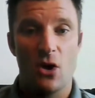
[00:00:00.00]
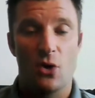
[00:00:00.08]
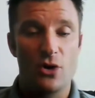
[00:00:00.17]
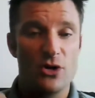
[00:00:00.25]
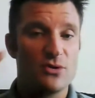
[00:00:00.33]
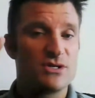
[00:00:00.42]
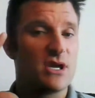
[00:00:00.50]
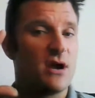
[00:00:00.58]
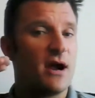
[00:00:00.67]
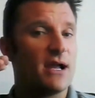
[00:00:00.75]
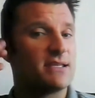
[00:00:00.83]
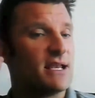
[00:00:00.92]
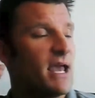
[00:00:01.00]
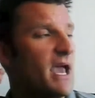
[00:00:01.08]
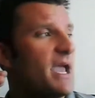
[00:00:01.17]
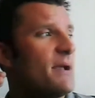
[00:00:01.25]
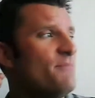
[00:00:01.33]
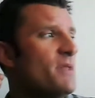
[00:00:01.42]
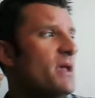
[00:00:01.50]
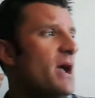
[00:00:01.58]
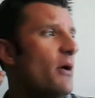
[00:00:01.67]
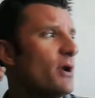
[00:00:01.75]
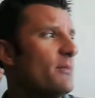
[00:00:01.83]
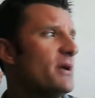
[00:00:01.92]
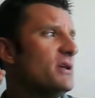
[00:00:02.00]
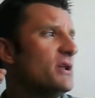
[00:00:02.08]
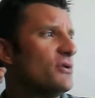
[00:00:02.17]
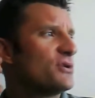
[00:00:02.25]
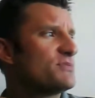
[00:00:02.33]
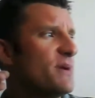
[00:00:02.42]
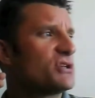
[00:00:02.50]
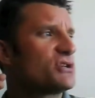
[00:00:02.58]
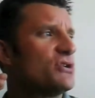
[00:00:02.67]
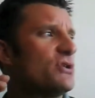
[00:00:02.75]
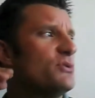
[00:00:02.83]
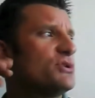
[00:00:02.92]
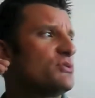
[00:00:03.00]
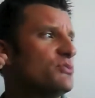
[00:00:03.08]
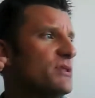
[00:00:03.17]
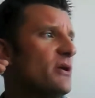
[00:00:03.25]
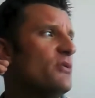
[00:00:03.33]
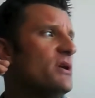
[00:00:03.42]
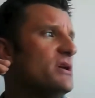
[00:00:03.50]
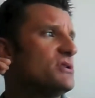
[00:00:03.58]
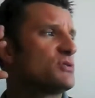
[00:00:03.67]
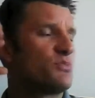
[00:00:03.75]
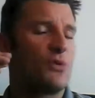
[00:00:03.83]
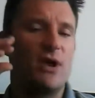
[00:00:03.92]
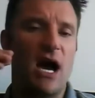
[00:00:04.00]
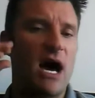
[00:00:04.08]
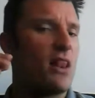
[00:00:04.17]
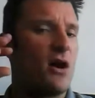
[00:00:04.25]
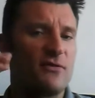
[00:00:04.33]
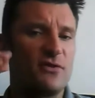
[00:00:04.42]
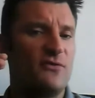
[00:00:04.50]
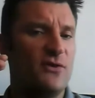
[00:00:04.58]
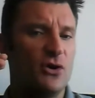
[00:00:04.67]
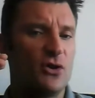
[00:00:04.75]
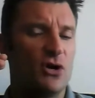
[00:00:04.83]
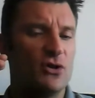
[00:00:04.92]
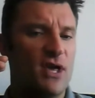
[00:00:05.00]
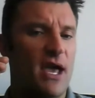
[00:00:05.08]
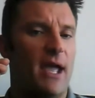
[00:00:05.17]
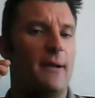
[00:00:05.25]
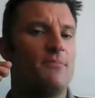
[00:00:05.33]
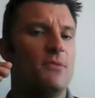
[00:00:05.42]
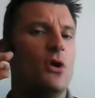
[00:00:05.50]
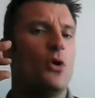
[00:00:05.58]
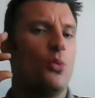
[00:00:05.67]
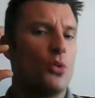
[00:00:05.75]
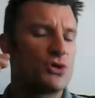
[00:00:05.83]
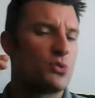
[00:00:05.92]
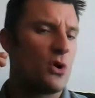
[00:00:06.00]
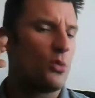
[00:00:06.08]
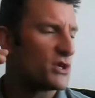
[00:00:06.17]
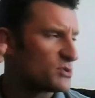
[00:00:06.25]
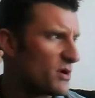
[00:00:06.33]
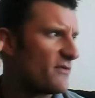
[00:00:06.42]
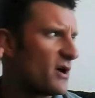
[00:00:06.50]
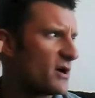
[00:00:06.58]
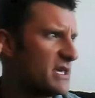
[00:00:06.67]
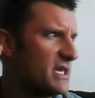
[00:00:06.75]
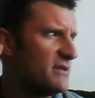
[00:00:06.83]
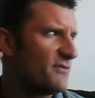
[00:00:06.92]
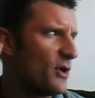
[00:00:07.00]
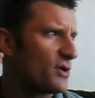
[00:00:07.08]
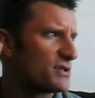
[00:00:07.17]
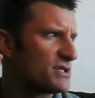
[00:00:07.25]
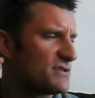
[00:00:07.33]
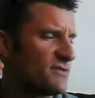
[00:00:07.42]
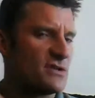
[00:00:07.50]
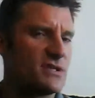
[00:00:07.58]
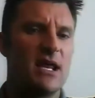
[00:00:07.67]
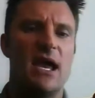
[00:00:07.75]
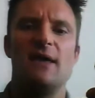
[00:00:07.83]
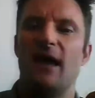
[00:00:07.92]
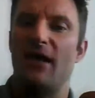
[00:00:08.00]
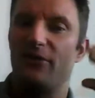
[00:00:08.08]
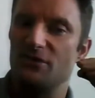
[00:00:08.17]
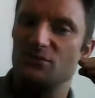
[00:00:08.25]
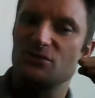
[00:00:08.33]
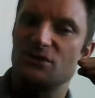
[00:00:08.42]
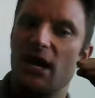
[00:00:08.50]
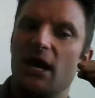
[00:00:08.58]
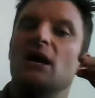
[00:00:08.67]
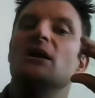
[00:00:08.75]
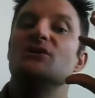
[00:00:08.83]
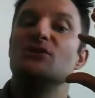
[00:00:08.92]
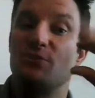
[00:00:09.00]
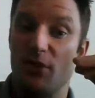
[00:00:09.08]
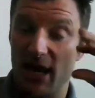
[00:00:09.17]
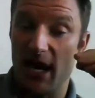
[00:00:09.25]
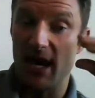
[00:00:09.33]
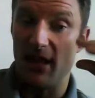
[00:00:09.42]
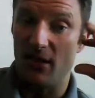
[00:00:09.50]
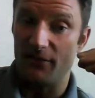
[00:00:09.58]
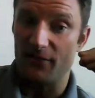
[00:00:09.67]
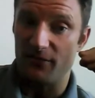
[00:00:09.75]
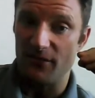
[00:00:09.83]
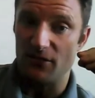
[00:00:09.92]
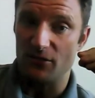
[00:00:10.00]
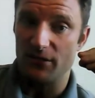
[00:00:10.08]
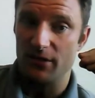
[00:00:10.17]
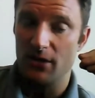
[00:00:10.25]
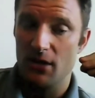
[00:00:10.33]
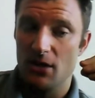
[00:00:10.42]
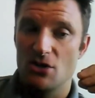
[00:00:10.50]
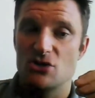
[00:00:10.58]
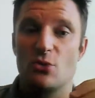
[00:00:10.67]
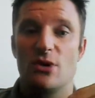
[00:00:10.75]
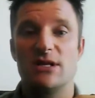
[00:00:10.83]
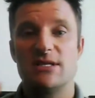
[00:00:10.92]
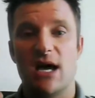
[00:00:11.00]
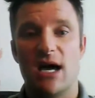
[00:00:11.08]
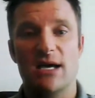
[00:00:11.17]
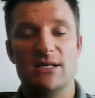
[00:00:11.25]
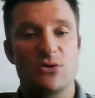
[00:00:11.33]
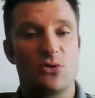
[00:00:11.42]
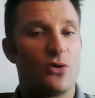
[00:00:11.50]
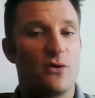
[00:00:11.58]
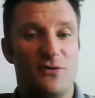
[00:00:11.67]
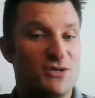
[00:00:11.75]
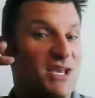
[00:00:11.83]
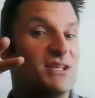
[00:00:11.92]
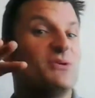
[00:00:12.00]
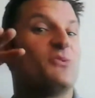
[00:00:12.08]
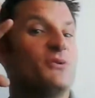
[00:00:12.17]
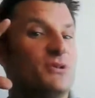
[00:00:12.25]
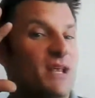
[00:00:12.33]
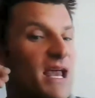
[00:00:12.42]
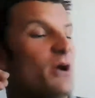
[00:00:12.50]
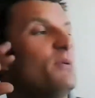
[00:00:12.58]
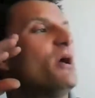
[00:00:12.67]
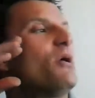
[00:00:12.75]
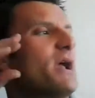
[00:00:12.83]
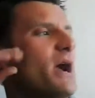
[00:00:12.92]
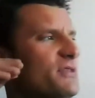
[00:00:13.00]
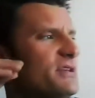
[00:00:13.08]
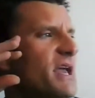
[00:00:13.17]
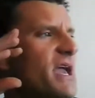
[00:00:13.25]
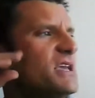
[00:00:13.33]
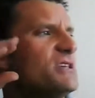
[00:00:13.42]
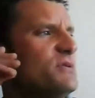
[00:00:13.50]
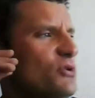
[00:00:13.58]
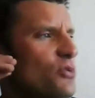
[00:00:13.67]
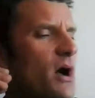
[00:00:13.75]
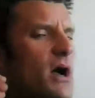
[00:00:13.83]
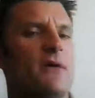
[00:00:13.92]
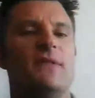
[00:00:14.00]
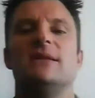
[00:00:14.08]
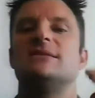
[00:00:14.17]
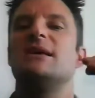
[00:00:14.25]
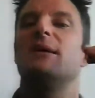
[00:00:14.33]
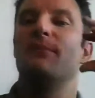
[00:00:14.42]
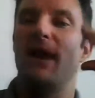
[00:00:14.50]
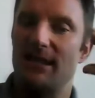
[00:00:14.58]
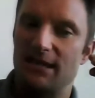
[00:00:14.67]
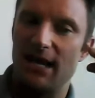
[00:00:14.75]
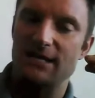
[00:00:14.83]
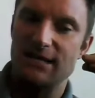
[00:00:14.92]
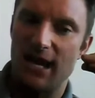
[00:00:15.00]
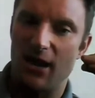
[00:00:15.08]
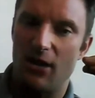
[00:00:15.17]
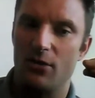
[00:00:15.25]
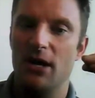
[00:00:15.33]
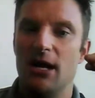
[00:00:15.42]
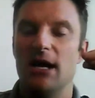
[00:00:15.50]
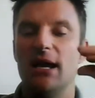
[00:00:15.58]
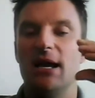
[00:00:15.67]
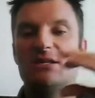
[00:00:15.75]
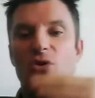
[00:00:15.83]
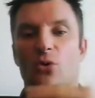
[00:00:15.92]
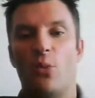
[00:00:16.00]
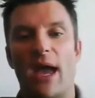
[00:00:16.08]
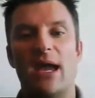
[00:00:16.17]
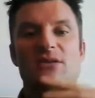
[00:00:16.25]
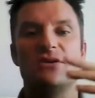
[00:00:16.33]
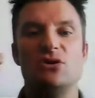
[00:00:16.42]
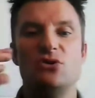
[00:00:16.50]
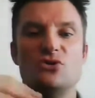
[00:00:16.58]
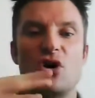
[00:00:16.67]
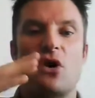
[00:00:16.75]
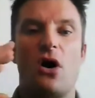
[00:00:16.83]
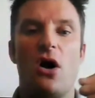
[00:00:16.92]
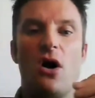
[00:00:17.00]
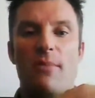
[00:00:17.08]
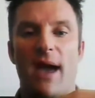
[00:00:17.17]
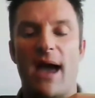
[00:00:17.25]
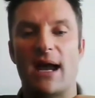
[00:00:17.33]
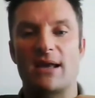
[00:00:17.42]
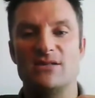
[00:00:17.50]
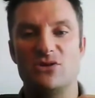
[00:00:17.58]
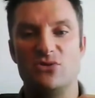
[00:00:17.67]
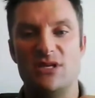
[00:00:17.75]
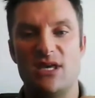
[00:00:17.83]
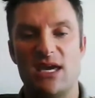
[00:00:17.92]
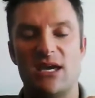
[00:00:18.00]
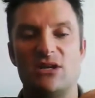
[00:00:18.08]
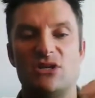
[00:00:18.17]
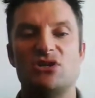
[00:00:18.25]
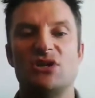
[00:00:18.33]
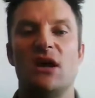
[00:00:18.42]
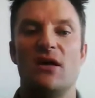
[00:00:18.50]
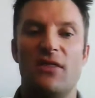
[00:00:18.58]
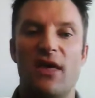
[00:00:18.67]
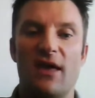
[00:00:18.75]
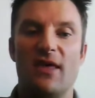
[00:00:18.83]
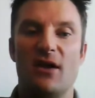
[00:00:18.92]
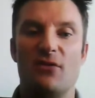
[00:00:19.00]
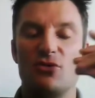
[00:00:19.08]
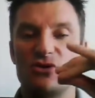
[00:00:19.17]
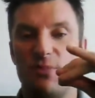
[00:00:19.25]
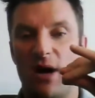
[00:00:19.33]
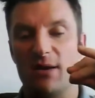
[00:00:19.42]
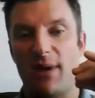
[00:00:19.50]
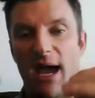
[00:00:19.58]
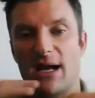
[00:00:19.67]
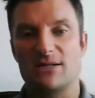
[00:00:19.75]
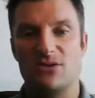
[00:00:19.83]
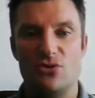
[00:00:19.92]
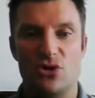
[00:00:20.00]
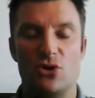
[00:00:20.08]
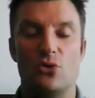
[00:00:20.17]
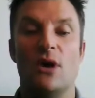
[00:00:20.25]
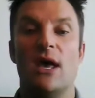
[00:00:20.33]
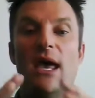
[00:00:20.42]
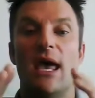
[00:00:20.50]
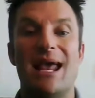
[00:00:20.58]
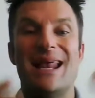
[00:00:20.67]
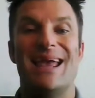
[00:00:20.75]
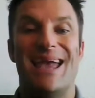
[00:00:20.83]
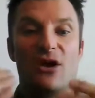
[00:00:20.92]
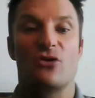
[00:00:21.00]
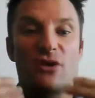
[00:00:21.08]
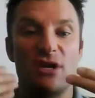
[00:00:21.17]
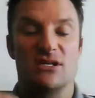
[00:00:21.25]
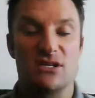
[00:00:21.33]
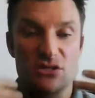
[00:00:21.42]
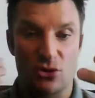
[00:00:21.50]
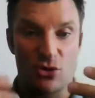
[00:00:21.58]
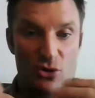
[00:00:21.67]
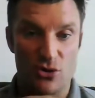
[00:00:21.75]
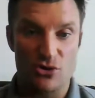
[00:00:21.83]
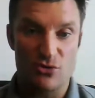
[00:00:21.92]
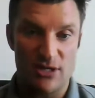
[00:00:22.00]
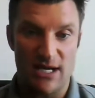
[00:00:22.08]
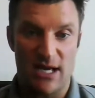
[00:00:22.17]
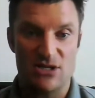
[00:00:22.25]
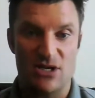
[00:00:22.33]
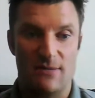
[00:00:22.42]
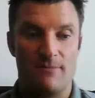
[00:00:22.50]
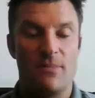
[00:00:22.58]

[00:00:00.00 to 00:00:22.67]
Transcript: Or you would say, all right, today I want to make, let's make sure that we sprint on and off the field all day. What's one of our key focuses for today? And the athletes would say, sprint on and off the field. So what it does, or if you said, today we don't count the days, we do what? And they'd say, make the days count. It's a way to use a callback as you teach. They then respond back to you, and it increases learners' retention.